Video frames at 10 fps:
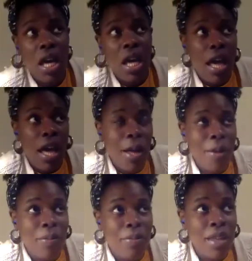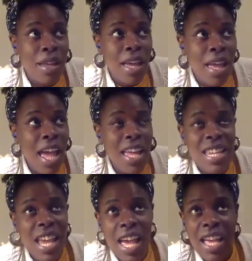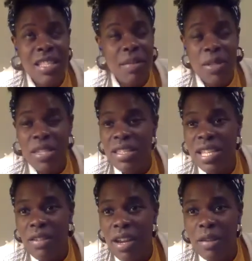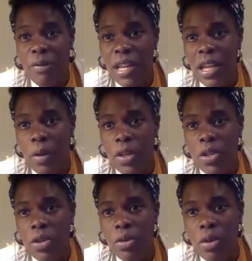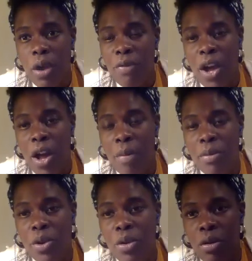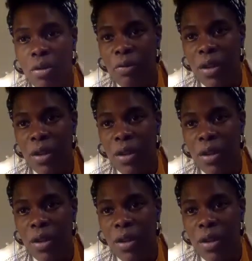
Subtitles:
And yeah, it's the most exhilarating feeling when you overcome your fear,